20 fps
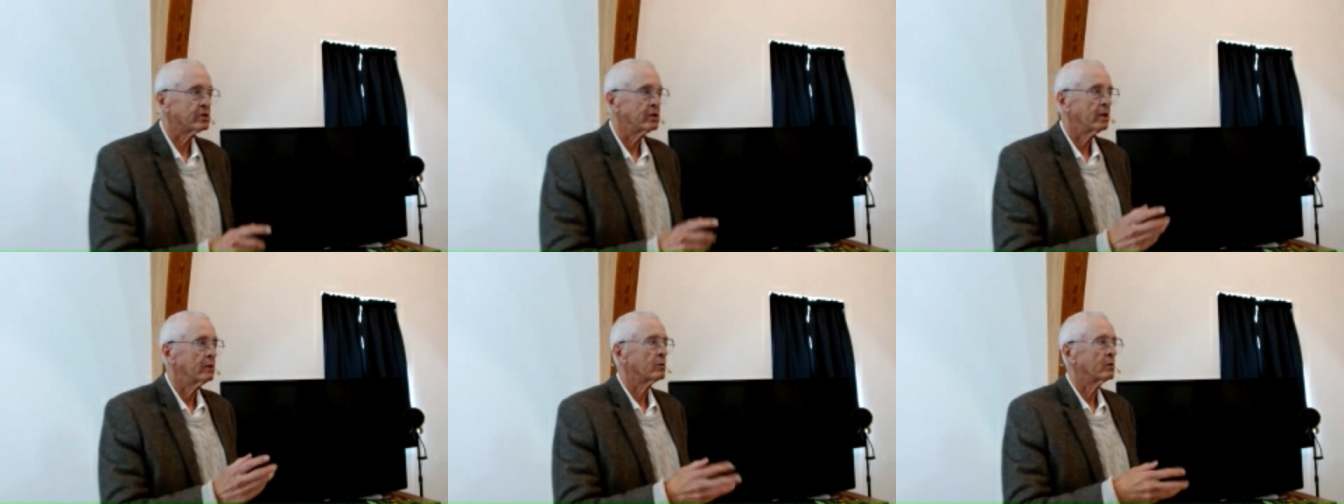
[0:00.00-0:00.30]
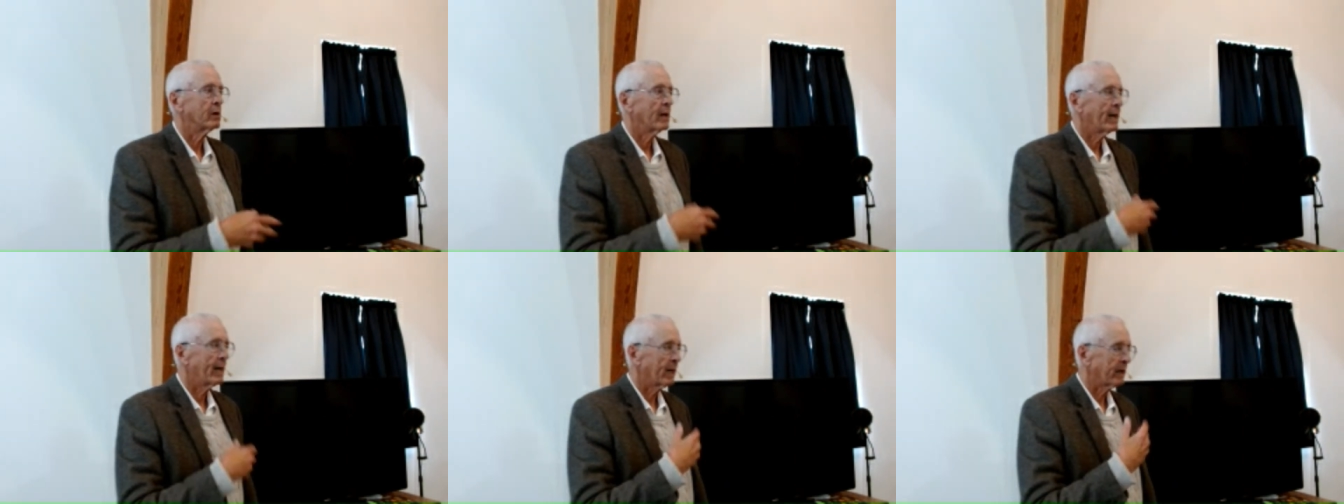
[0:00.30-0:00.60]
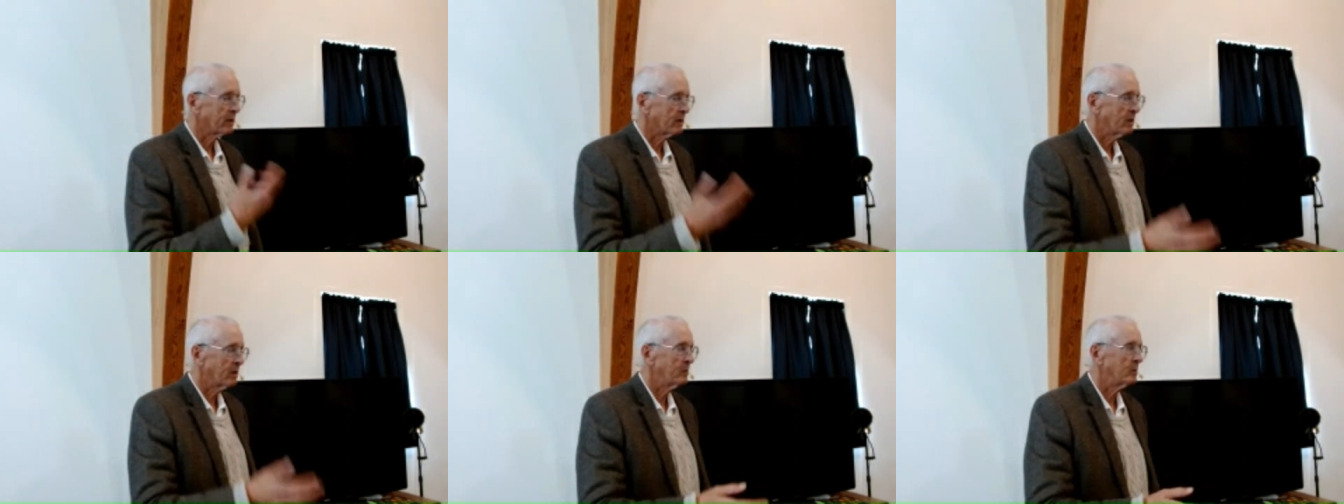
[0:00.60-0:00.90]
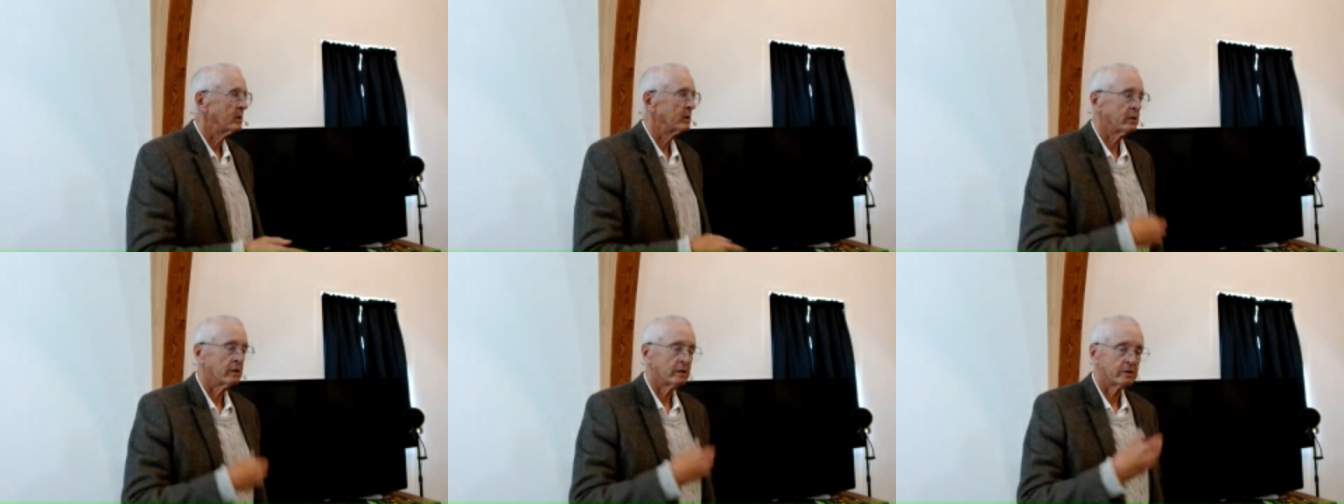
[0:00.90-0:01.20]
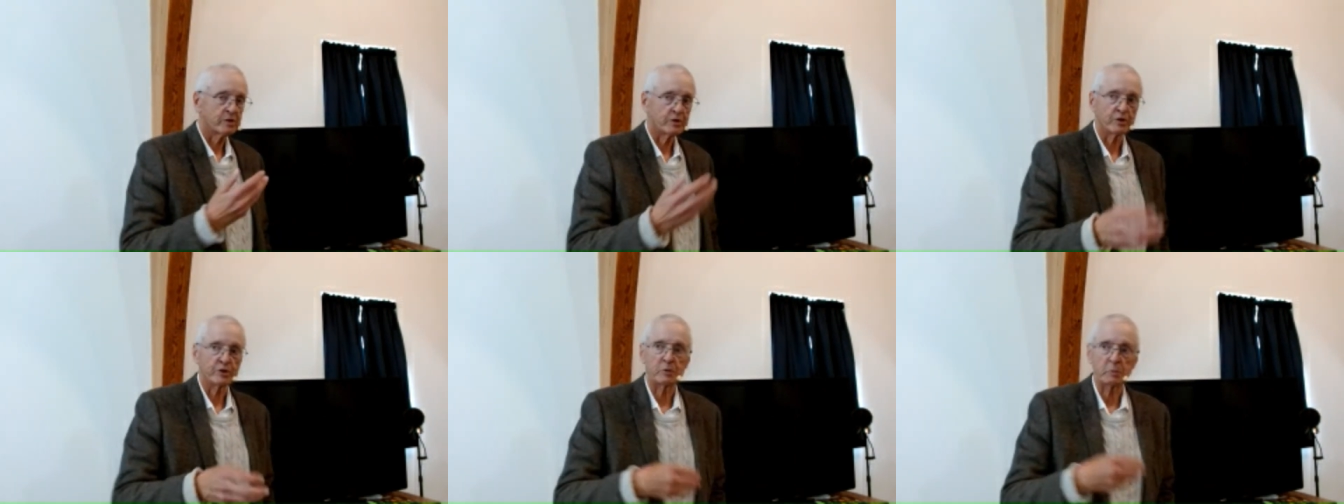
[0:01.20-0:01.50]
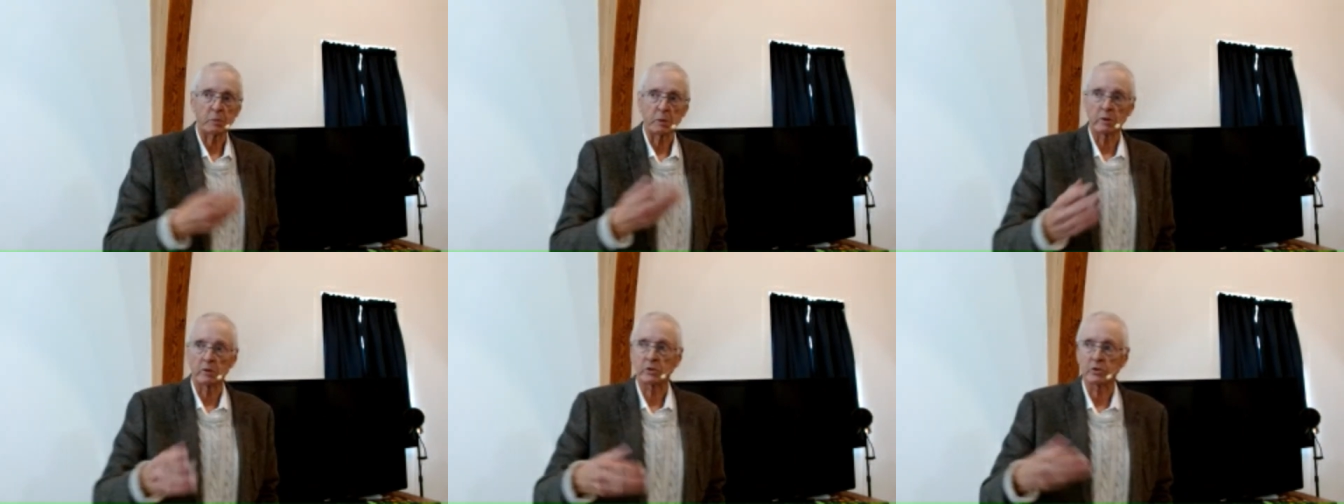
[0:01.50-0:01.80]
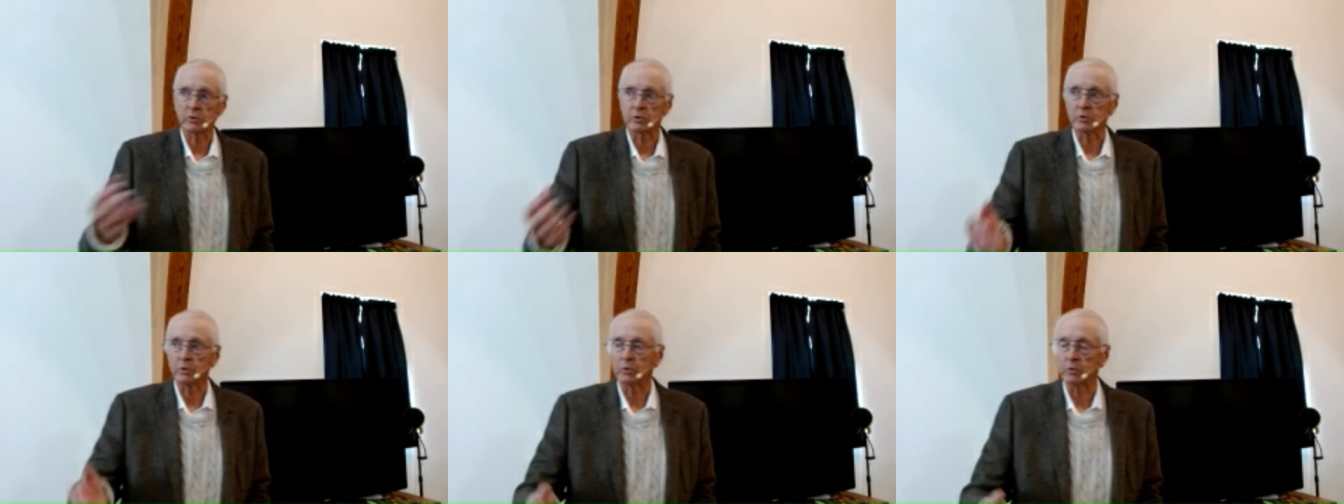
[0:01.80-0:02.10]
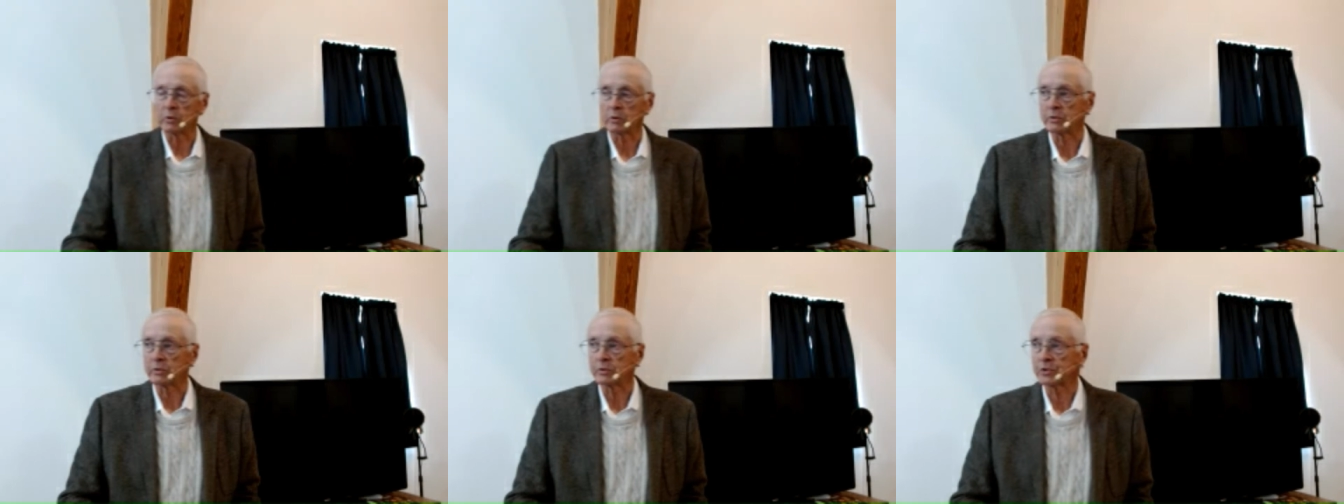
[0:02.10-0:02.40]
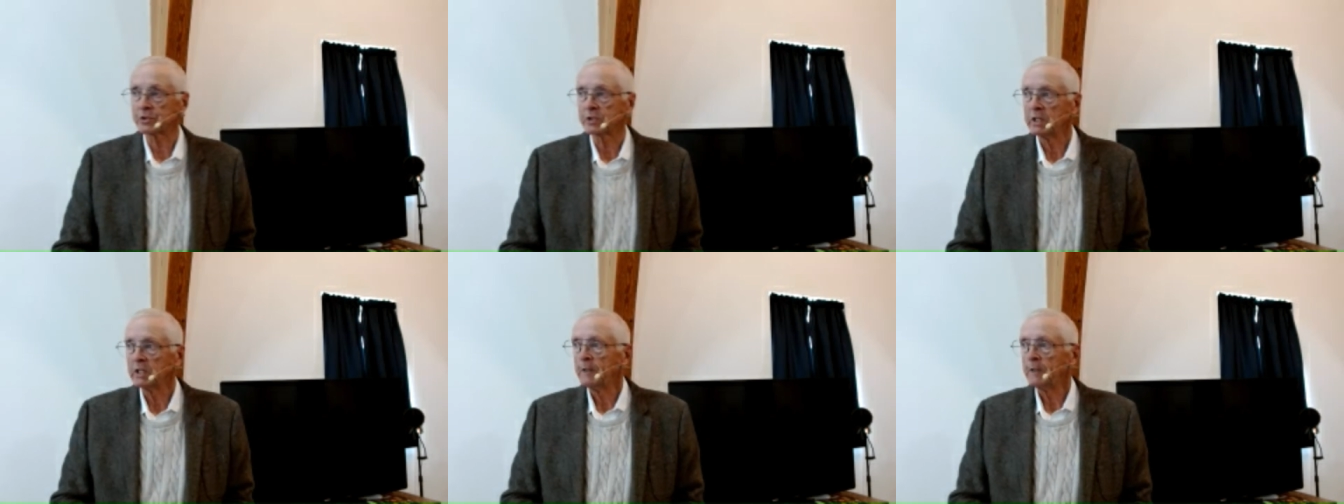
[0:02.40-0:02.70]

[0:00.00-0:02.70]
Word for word: they were academic, not just spiritual gurus.